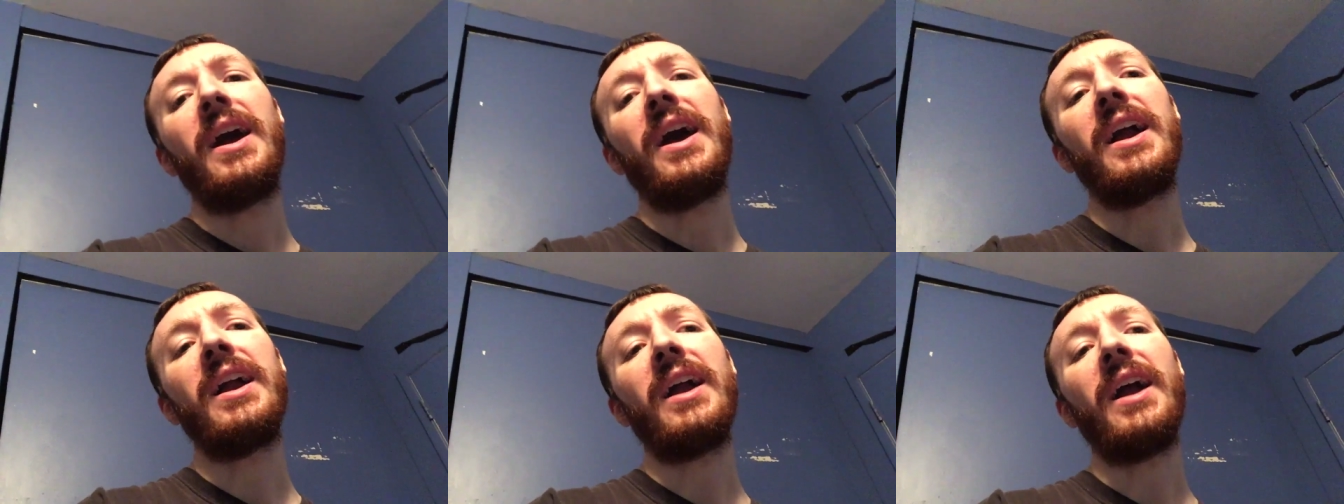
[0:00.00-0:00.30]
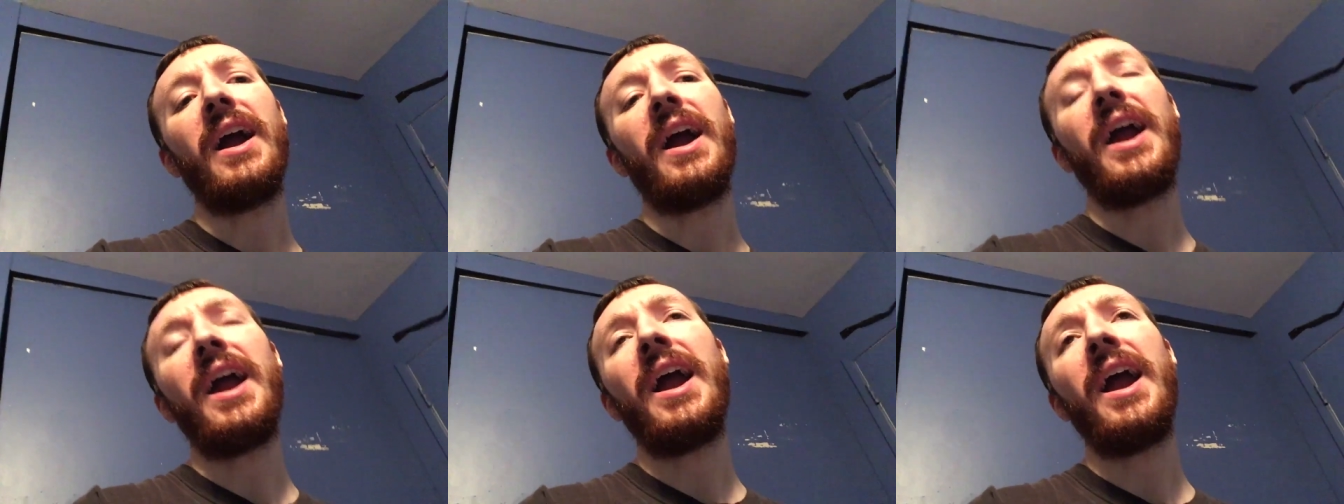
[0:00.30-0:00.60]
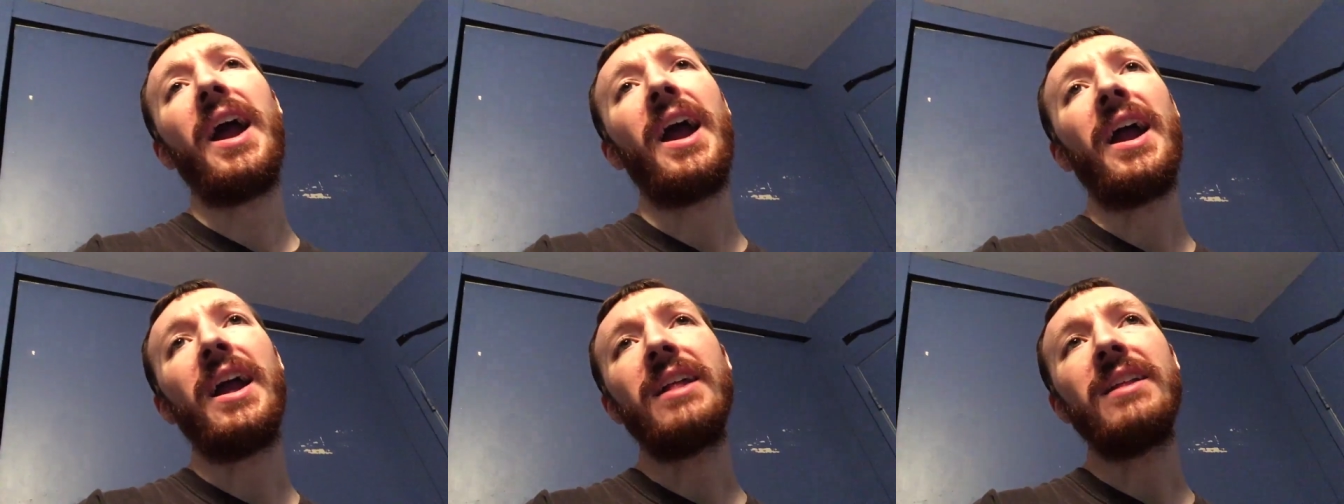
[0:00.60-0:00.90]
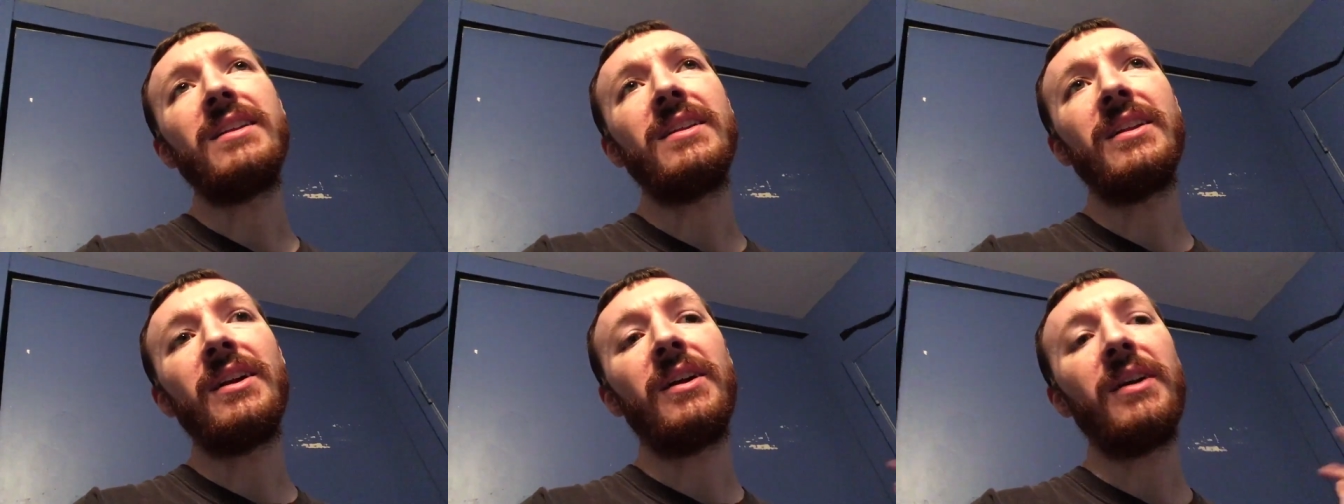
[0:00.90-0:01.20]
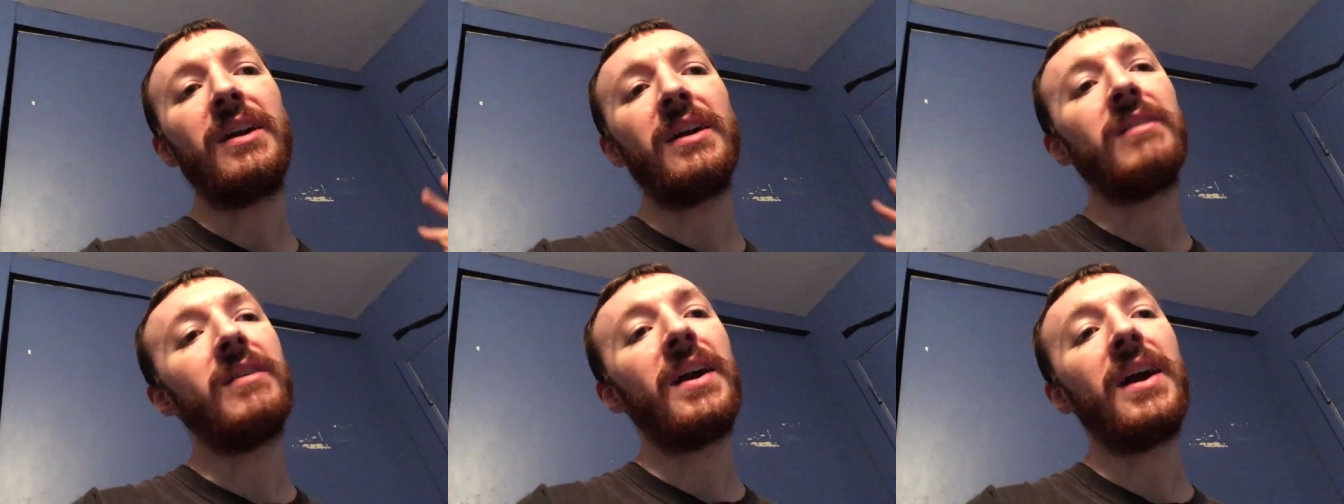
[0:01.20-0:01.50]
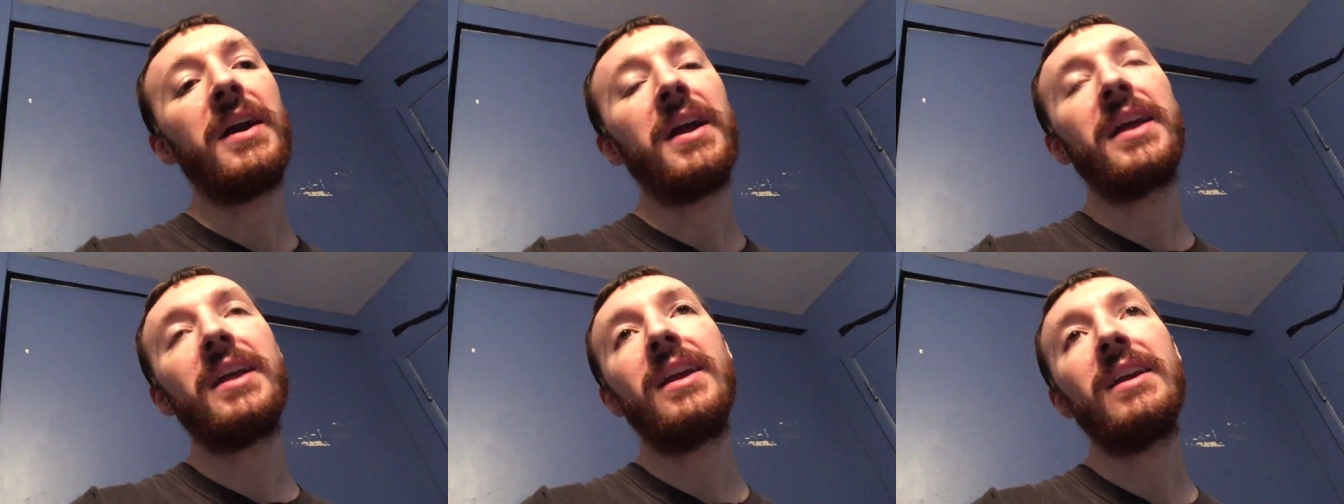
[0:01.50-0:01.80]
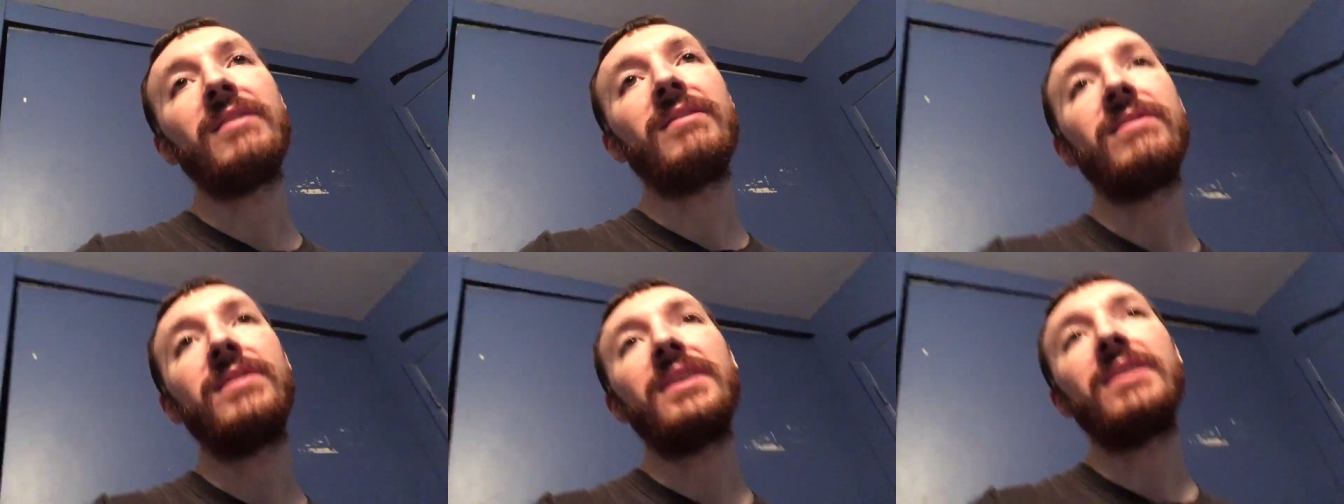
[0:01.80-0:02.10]
I, I, I you know, I, I
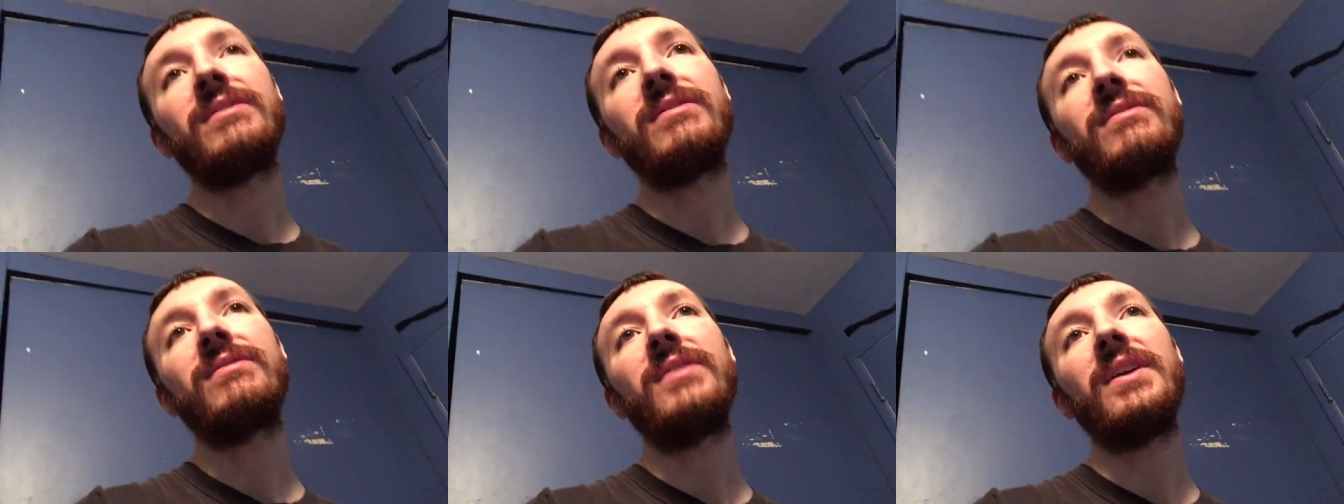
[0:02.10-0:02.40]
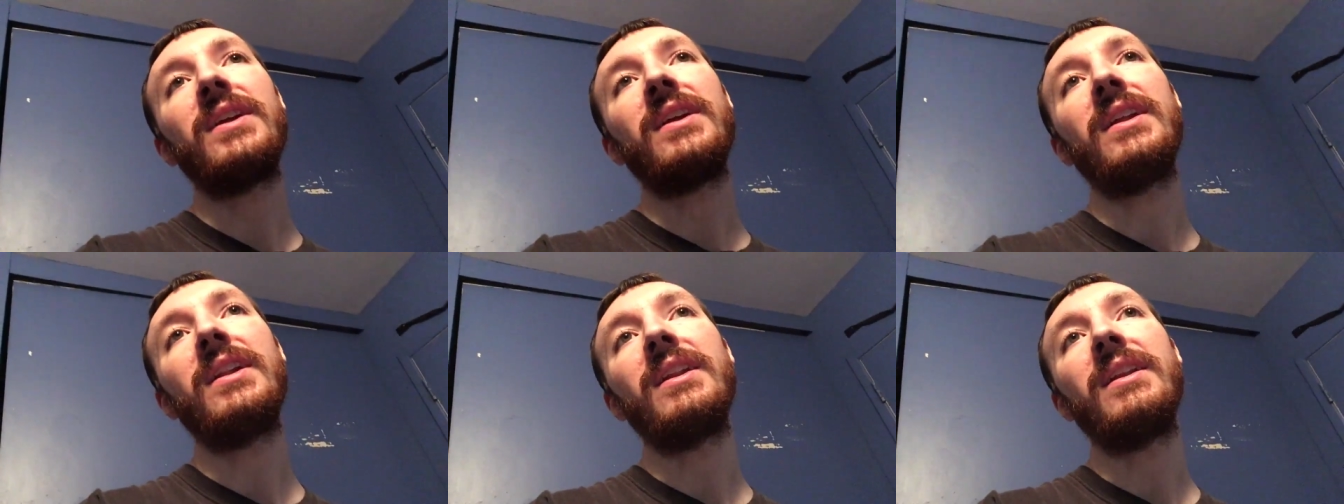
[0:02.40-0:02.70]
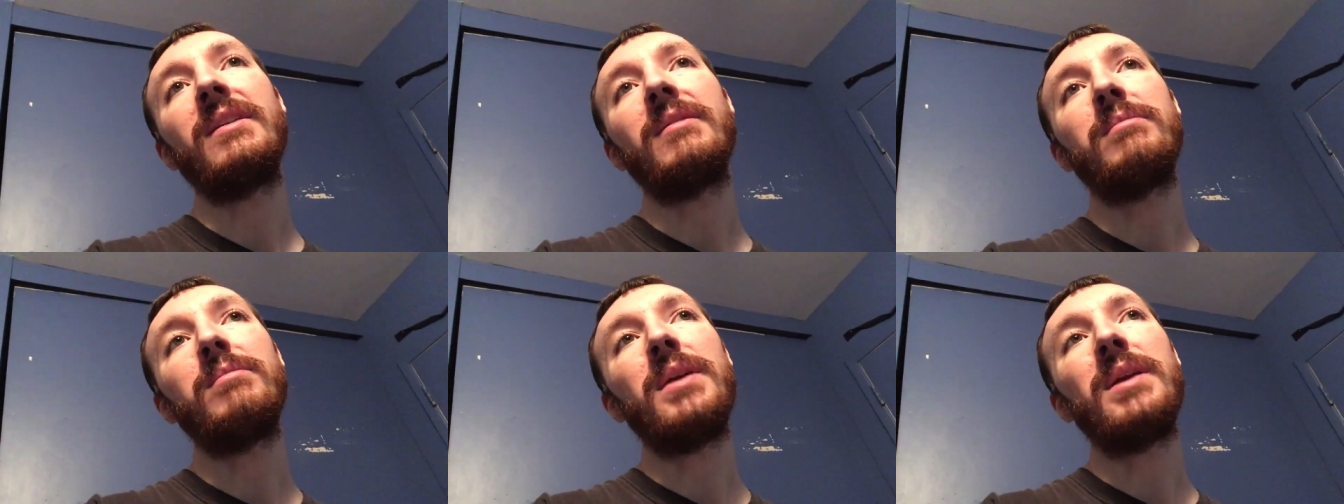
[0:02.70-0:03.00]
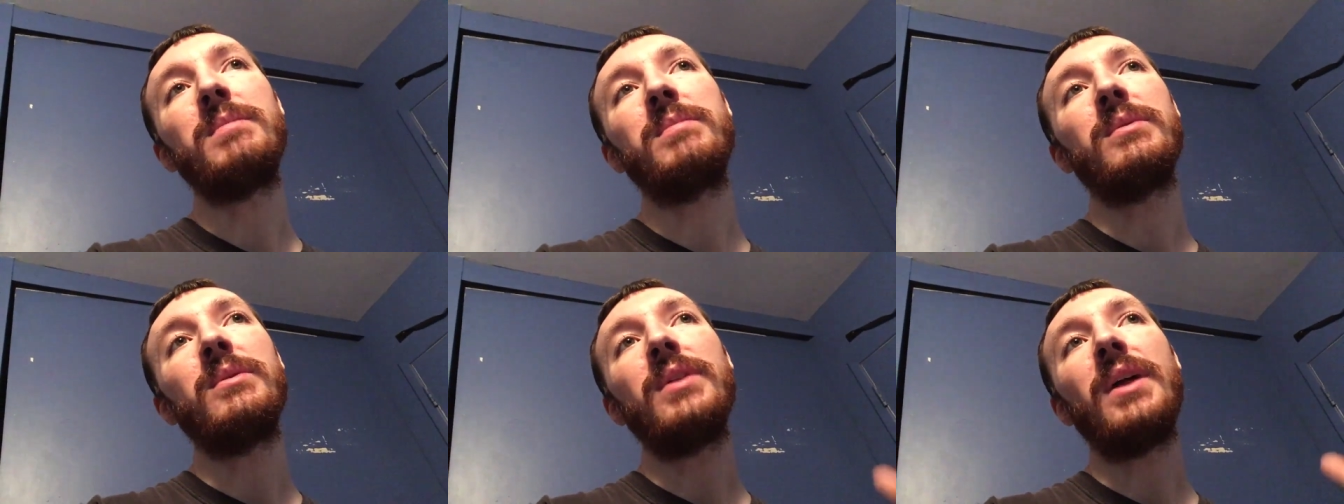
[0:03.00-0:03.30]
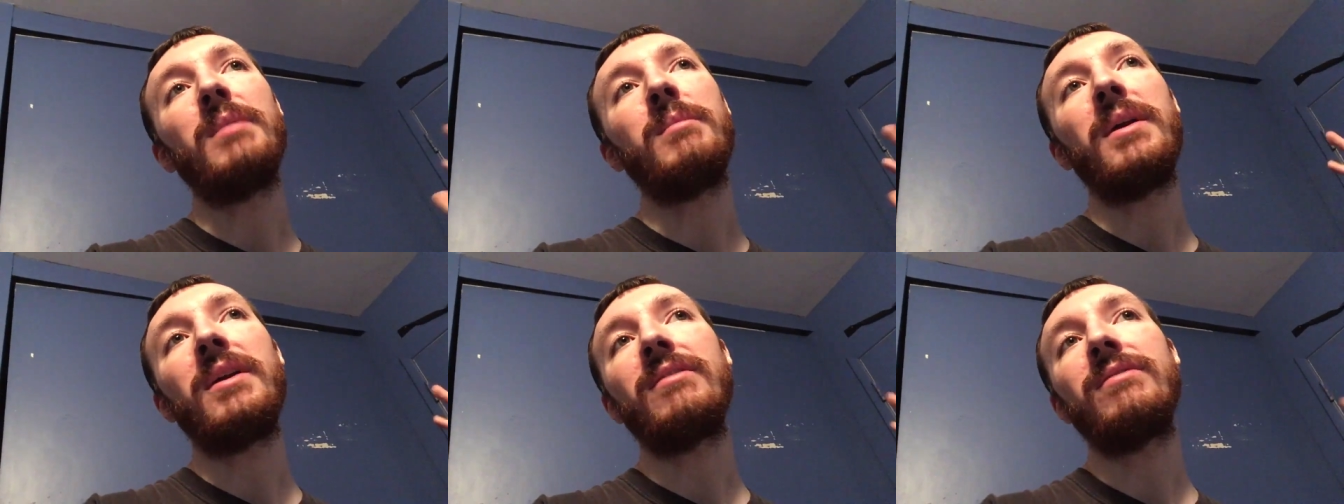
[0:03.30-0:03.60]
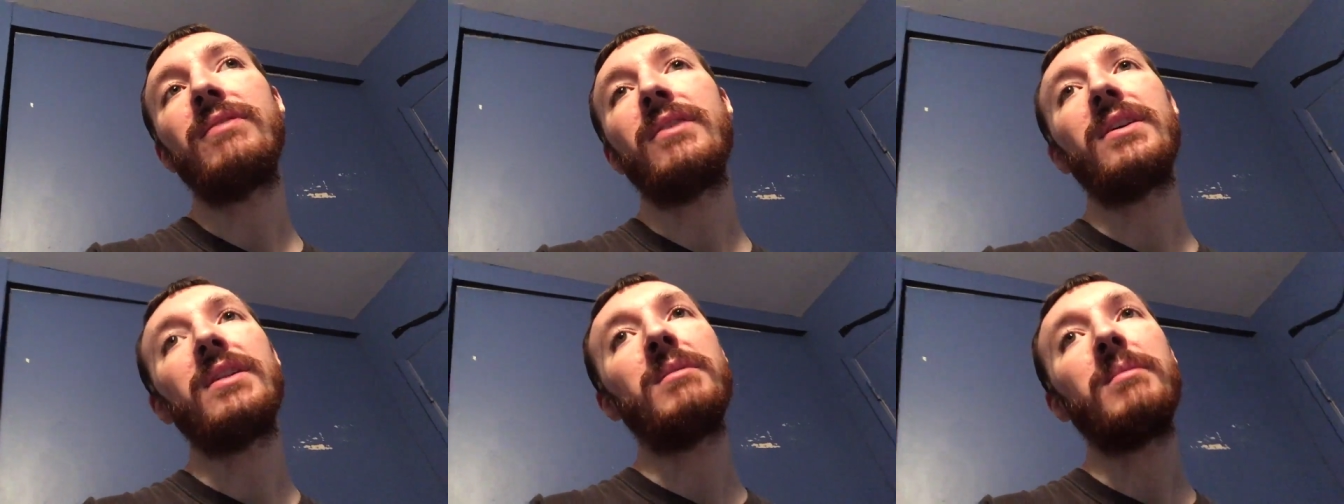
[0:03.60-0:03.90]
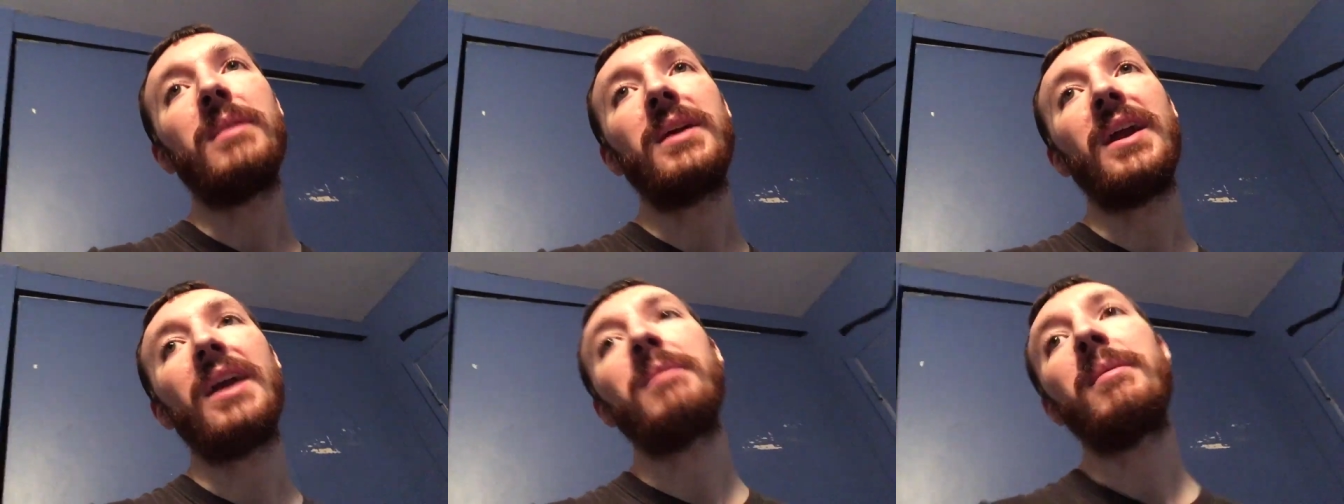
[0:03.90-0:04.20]
get these freaking people that make fun of me.